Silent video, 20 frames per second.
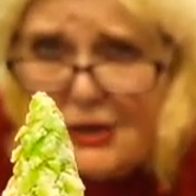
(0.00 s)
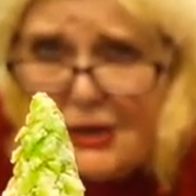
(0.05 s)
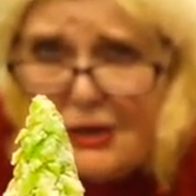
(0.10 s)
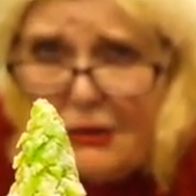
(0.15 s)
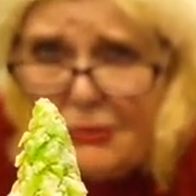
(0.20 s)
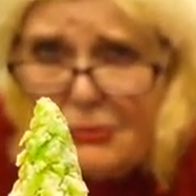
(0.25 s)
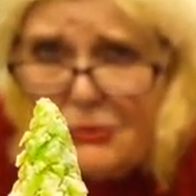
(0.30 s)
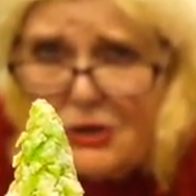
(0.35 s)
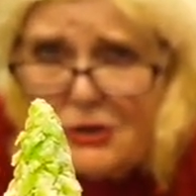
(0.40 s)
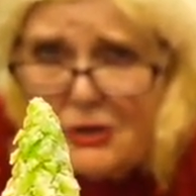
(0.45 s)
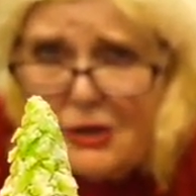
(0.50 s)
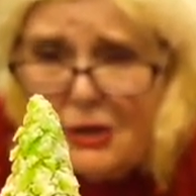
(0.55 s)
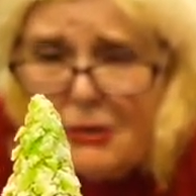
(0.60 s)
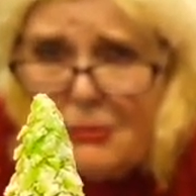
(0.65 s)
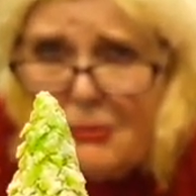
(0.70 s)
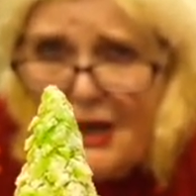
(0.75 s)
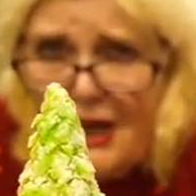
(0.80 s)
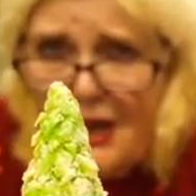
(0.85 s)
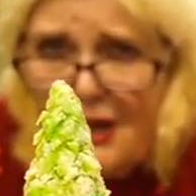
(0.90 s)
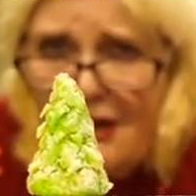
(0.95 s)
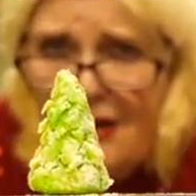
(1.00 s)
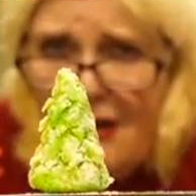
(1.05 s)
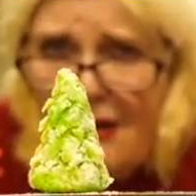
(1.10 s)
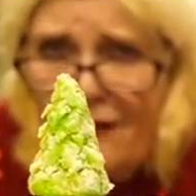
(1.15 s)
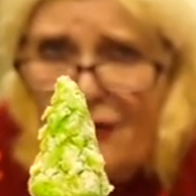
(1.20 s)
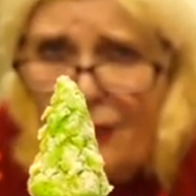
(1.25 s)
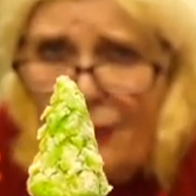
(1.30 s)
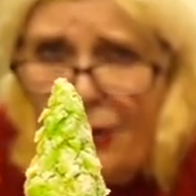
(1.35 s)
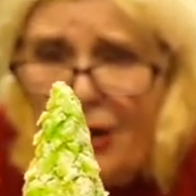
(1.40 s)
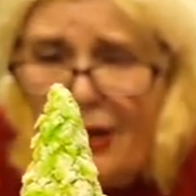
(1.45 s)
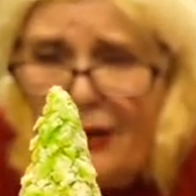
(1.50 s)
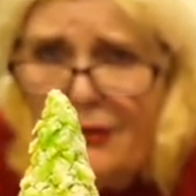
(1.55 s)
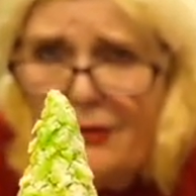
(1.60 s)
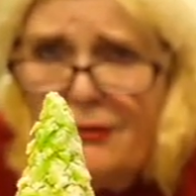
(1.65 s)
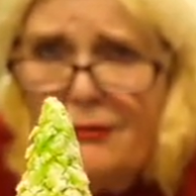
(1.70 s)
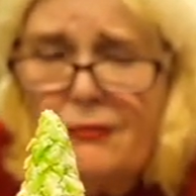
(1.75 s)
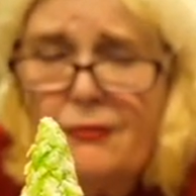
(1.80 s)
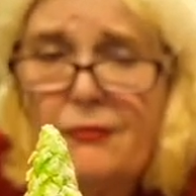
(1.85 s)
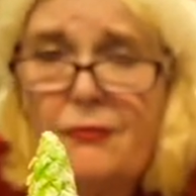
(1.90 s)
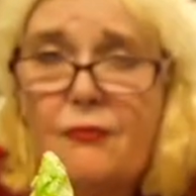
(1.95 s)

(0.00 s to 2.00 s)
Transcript: So I'm just going to make another one.